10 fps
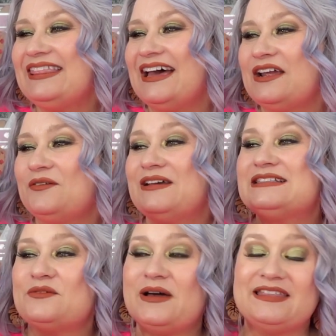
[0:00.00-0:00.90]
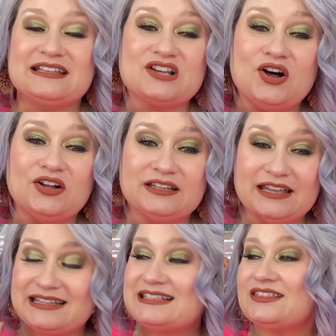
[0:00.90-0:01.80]
thought it was the one that's called,
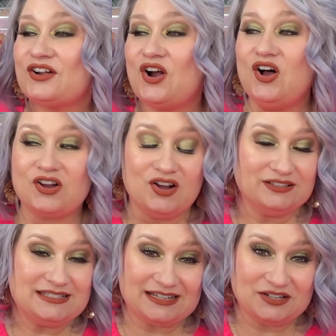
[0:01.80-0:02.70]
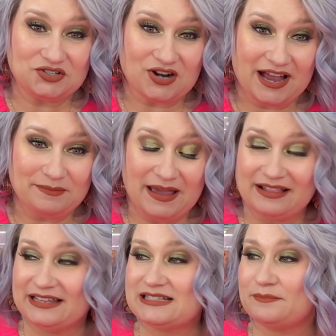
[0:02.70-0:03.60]
they're all called signature eye
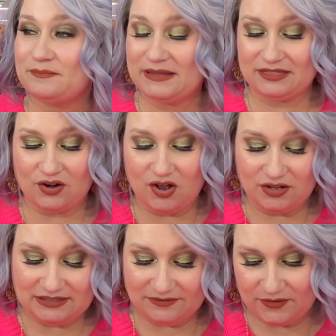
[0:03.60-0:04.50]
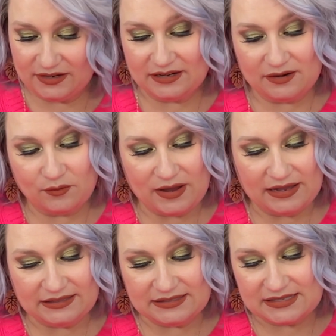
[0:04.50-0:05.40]
palettes, but they're all different
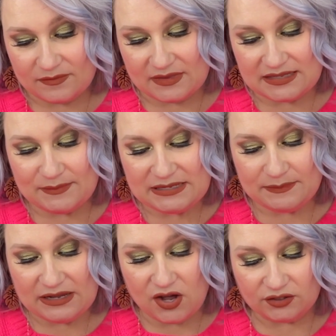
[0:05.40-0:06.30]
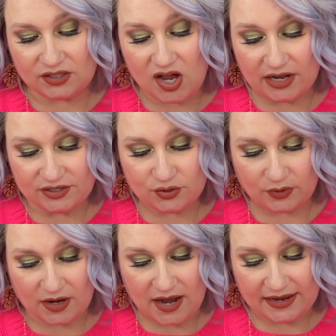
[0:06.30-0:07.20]
ones. This must be called
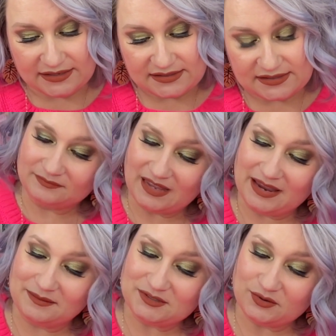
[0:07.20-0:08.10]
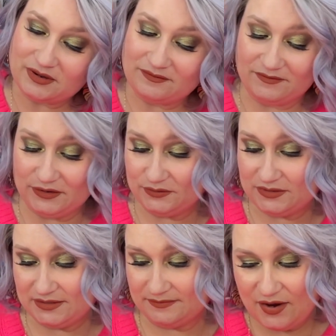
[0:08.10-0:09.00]
contour eyes. I'm so
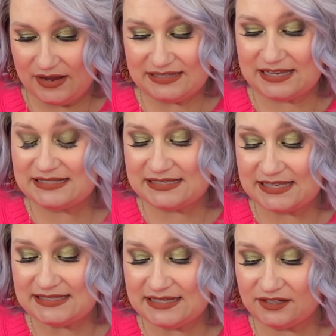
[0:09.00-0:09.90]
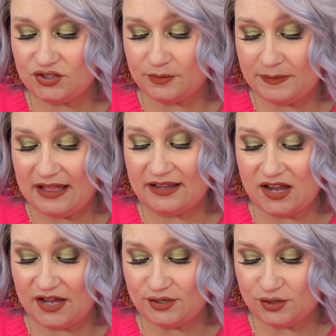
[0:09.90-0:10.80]
confused. Okay, because it says signature palette
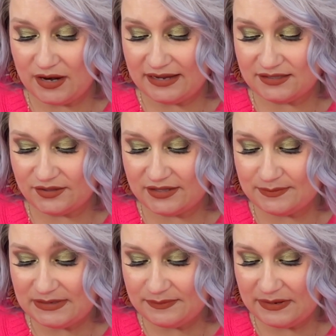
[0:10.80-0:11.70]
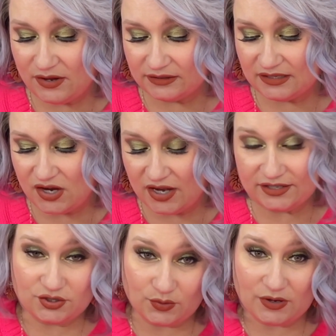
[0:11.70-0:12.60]
contour eyes. So this must be called
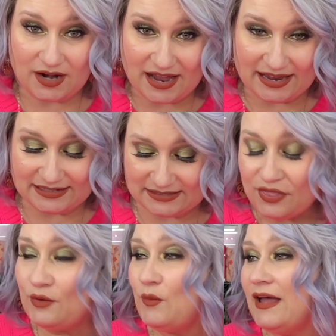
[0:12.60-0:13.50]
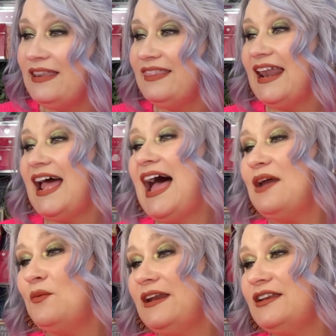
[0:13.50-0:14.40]
contour eyes. The one that I
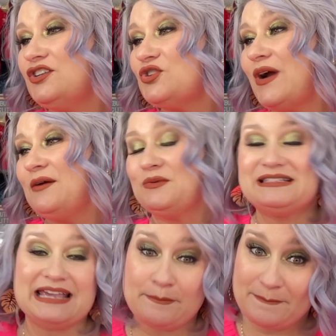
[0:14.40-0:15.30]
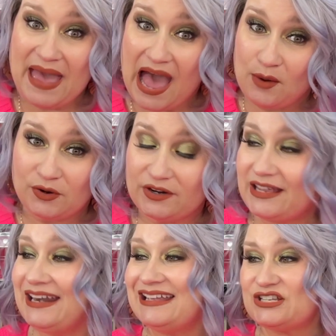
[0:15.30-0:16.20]
wanted to try was Empowered,
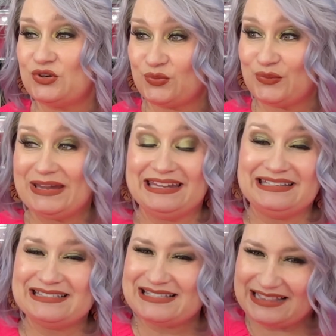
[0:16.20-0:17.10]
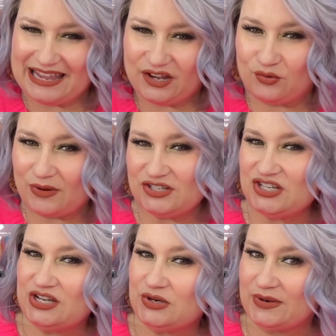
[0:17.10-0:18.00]
and it's greens, like
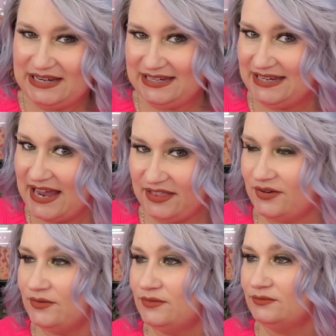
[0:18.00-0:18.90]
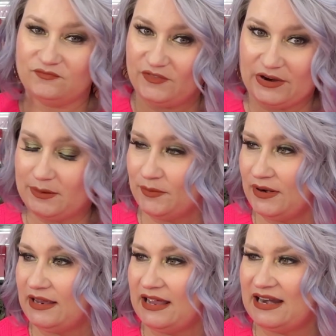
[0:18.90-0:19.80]
grungy green yellow. Very
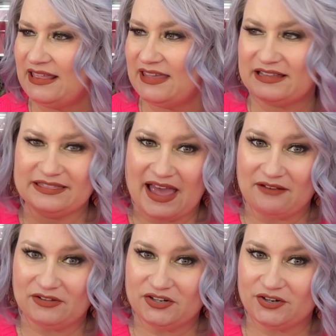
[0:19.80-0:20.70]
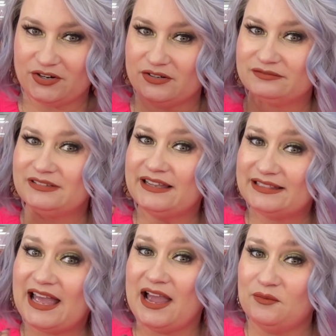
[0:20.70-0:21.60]
pretty. And I think lavender. Like that,